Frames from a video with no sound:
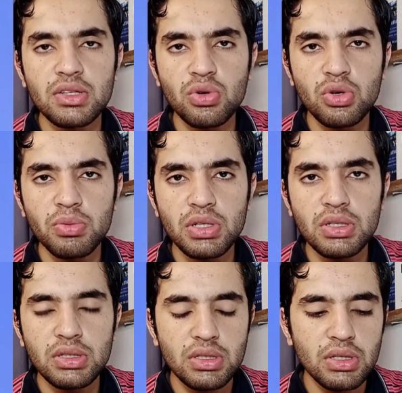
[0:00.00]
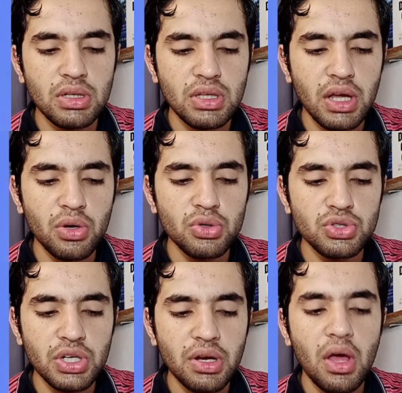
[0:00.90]
It is going to be they are
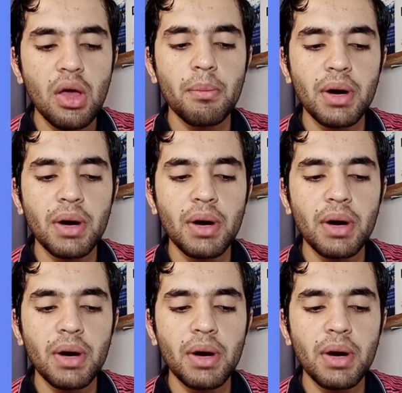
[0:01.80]
going to share,